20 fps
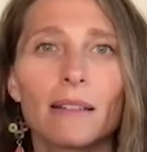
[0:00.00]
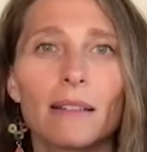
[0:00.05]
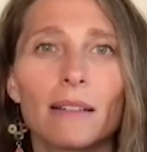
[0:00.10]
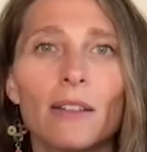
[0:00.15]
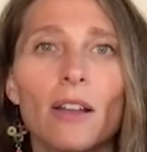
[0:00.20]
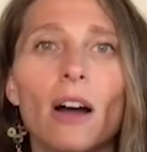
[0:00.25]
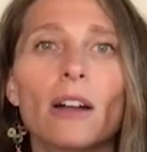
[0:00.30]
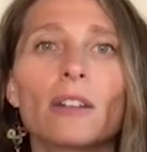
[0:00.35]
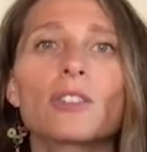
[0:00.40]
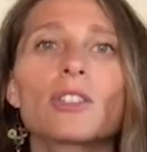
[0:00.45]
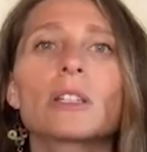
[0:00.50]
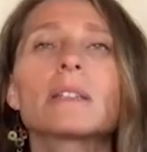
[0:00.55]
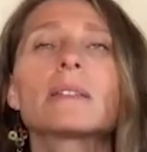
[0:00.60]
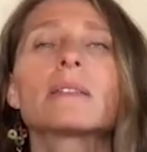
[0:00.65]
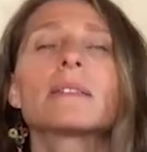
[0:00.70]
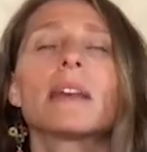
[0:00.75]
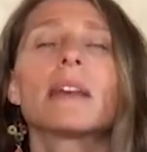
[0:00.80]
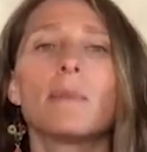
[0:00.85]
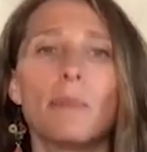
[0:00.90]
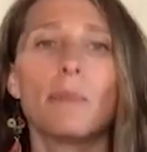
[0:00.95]
not just
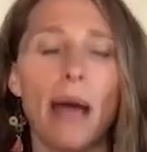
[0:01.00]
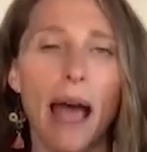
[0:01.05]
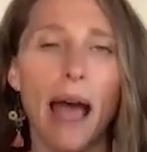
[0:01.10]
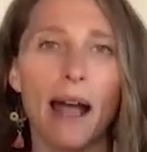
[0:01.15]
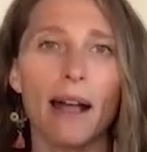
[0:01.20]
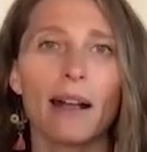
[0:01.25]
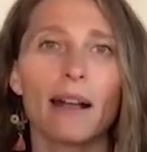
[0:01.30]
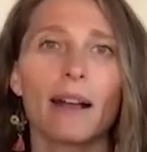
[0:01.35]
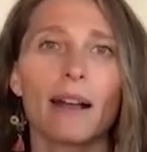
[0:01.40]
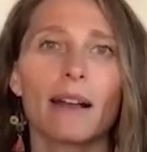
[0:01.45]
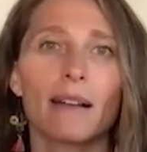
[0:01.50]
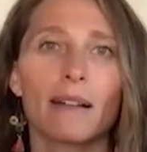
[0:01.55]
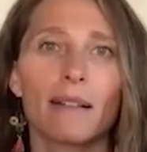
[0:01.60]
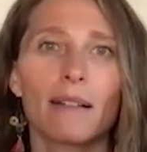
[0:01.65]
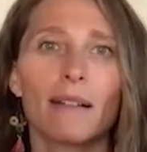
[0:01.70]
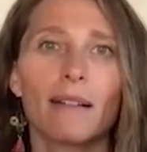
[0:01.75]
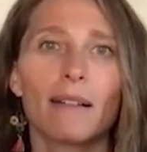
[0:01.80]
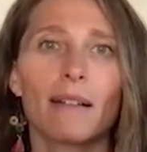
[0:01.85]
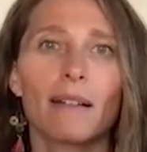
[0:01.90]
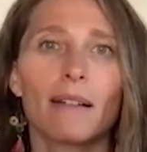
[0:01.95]
sit back,
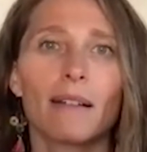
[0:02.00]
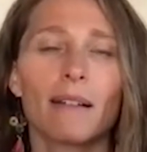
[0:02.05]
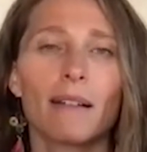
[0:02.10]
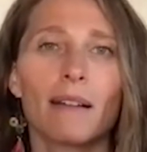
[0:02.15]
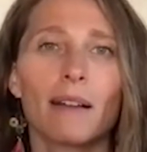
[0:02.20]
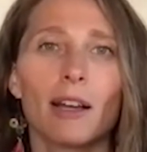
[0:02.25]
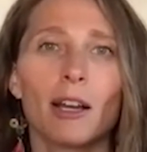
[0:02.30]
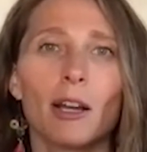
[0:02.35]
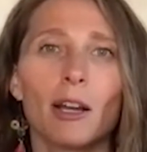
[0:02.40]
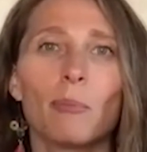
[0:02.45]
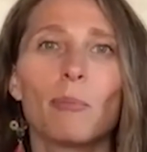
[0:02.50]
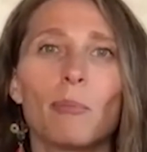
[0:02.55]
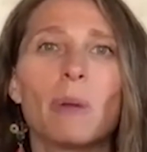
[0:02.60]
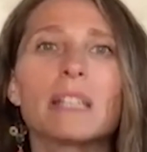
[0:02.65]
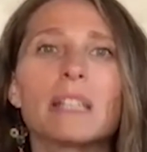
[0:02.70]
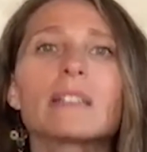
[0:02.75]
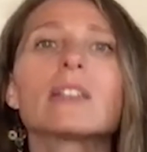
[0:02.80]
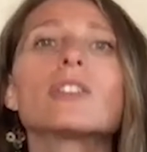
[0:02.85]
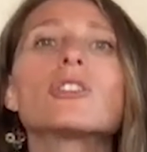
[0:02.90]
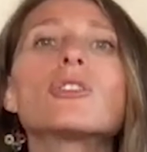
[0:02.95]

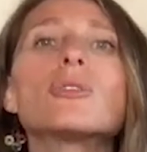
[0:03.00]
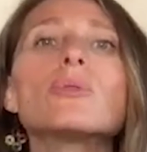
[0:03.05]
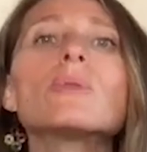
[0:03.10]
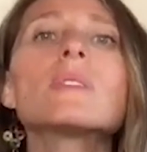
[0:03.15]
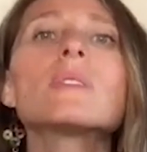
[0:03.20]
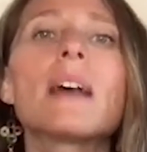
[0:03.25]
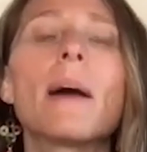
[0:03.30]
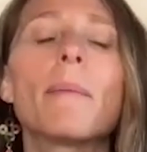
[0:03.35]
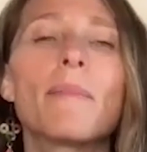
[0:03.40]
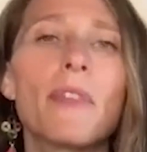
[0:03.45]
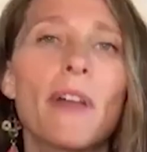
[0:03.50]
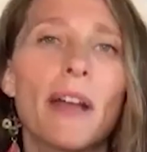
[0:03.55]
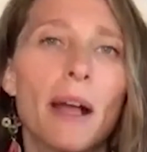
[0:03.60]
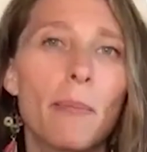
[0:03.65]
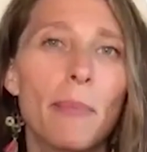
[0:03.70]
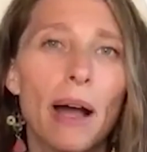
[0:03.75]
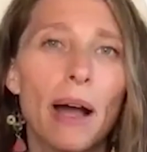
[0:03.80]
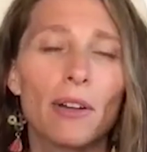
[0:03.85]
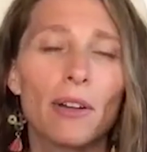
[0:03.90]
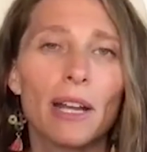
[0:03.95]
but to do something
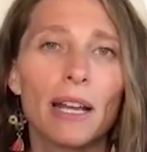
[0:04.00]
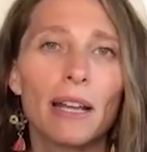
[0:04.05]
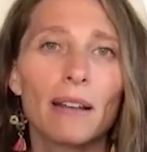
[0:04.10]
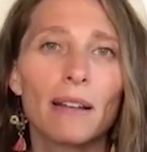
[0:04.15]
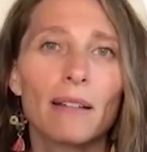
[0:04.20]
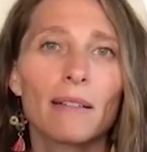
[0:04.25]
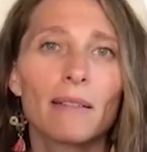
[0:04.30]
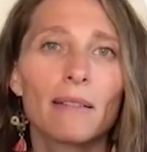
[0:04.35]
about it.